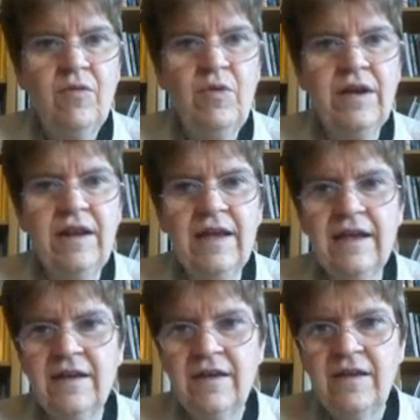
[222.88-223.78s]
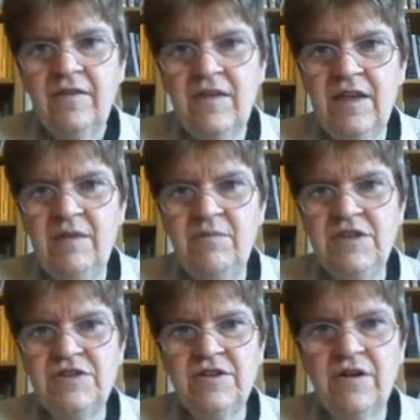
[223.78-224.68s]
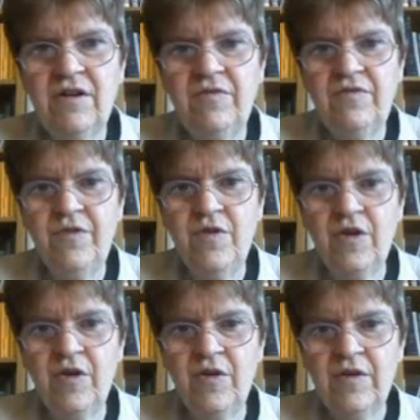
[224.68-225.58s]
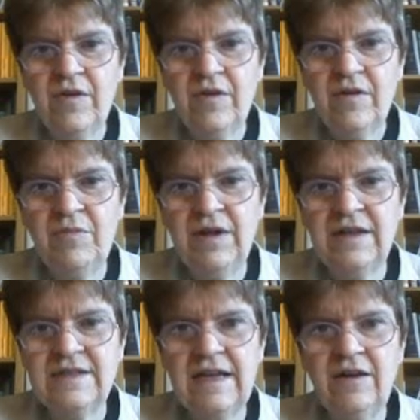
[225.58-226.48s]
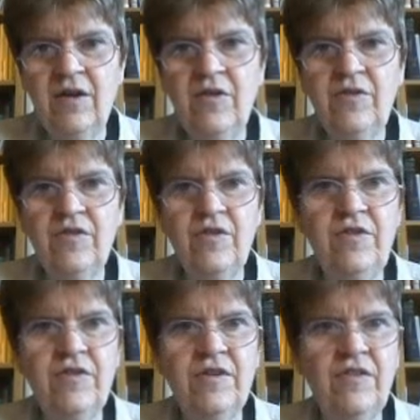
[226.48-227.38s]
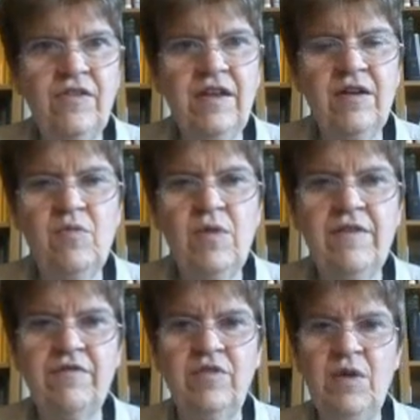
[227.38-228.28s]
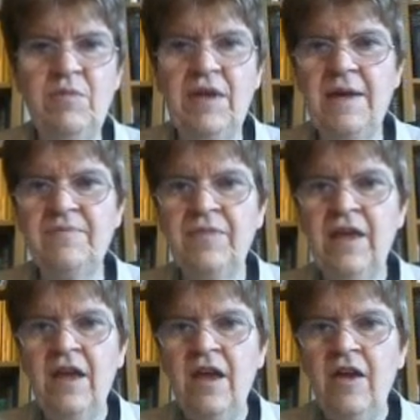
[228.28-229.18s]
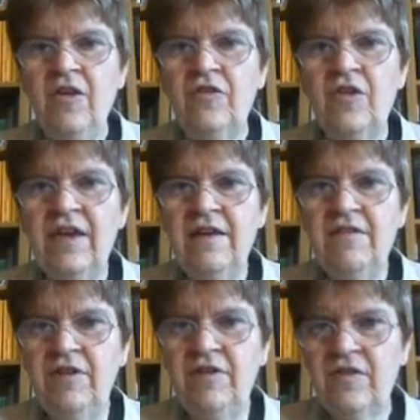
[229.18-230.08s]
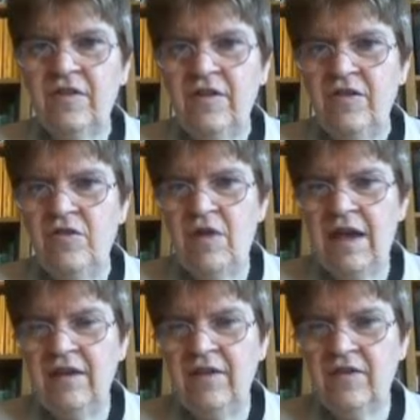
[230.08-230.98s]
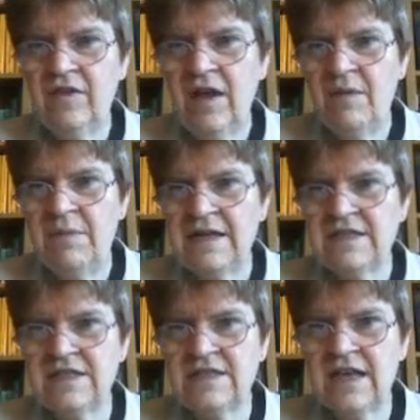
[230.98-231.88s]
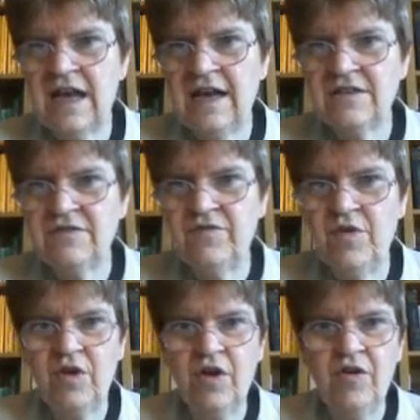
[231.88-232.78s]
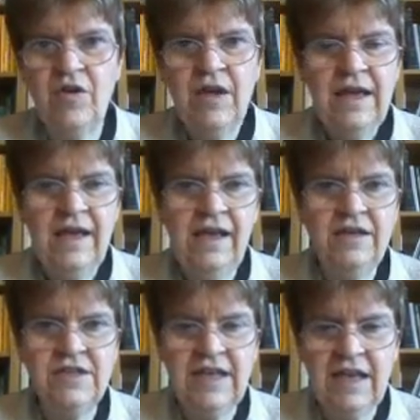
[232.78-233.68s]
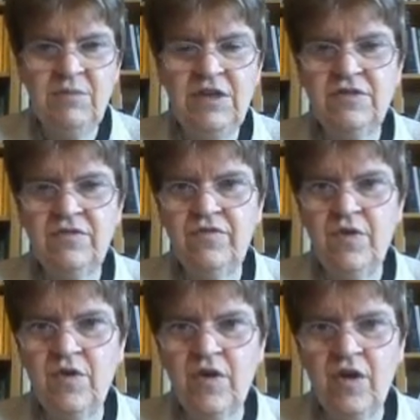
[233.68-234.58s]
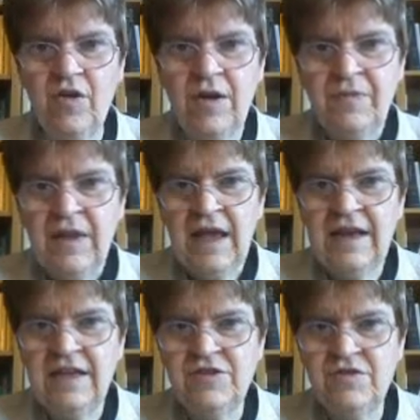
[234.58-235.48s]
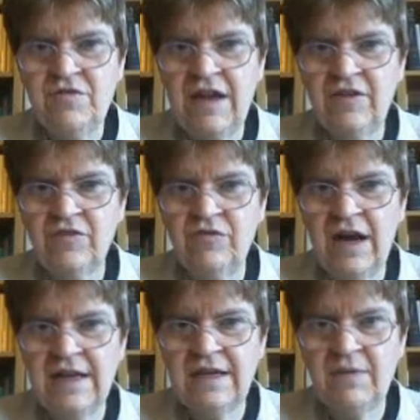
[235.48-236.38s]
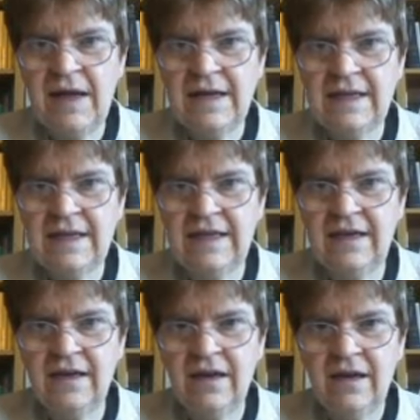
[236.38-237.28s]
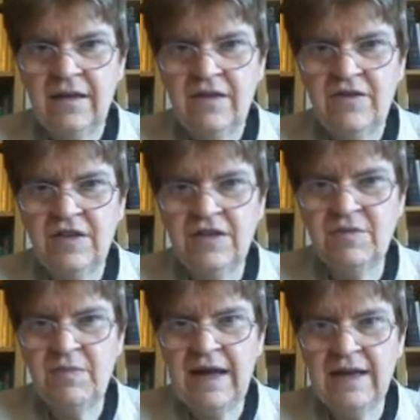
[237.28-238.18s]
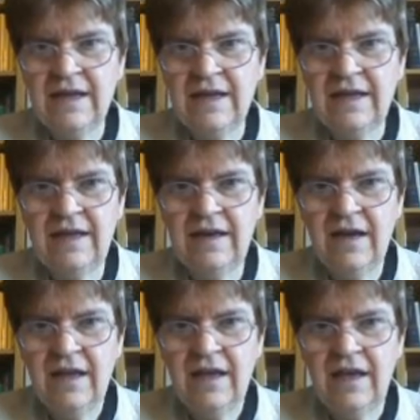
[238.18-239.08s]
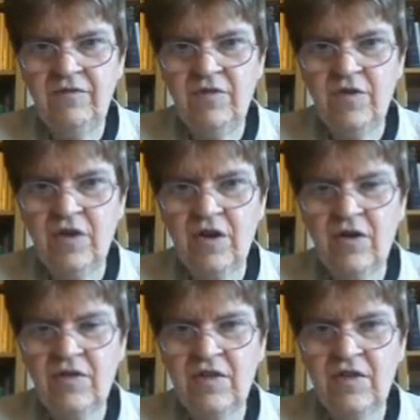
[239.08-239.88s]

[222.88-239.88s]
we can get the image of Virgo. Bring it down low so you can see it away from the webcam. So here is Uranus amongst the stars of Virgo. Here's an image of Virgo, and here's Uranus right about here, just about here in Virgo. That's